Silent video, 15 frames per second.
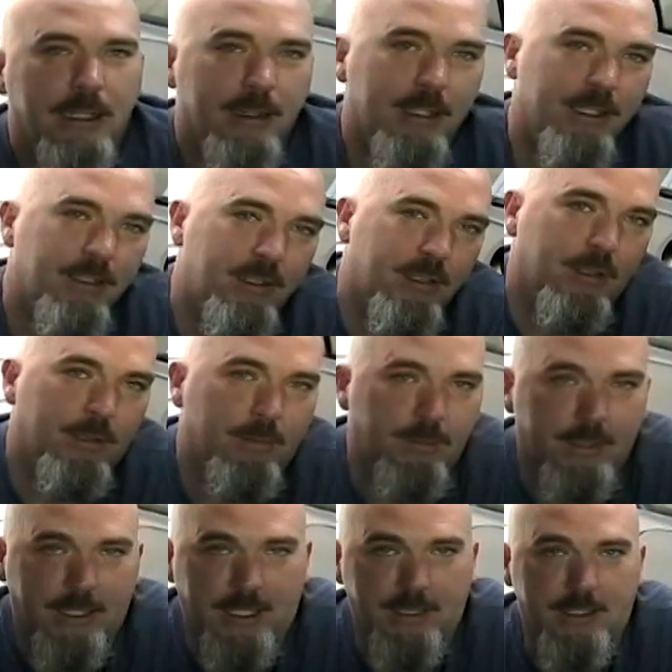This dude
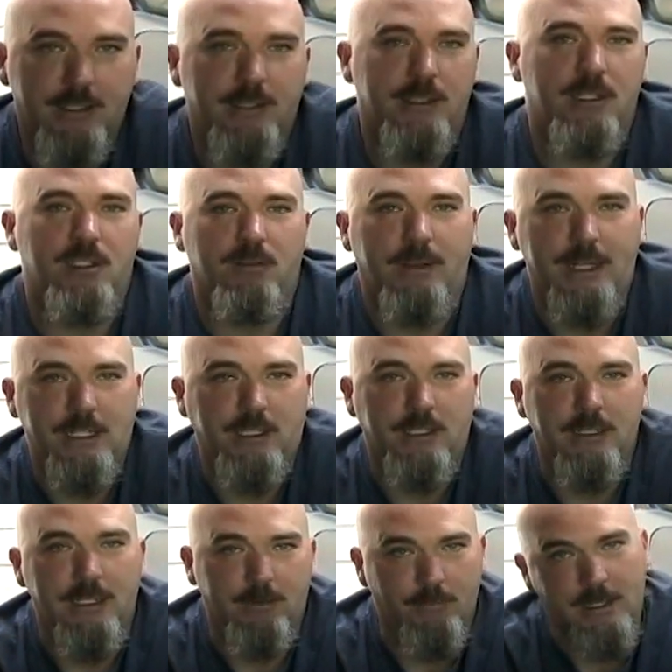in this
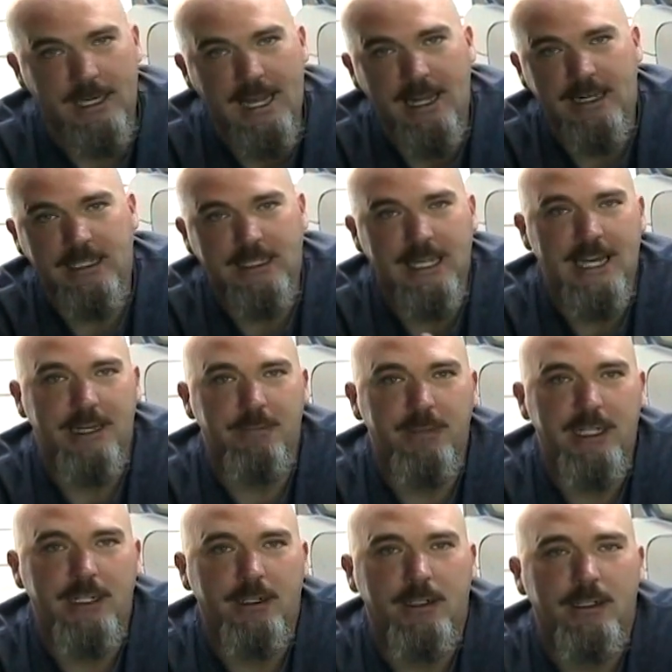situation went out and got a
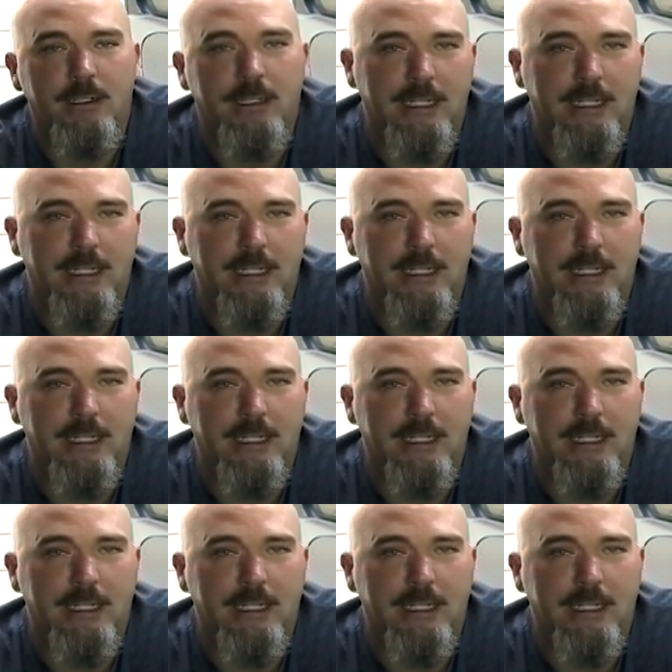meter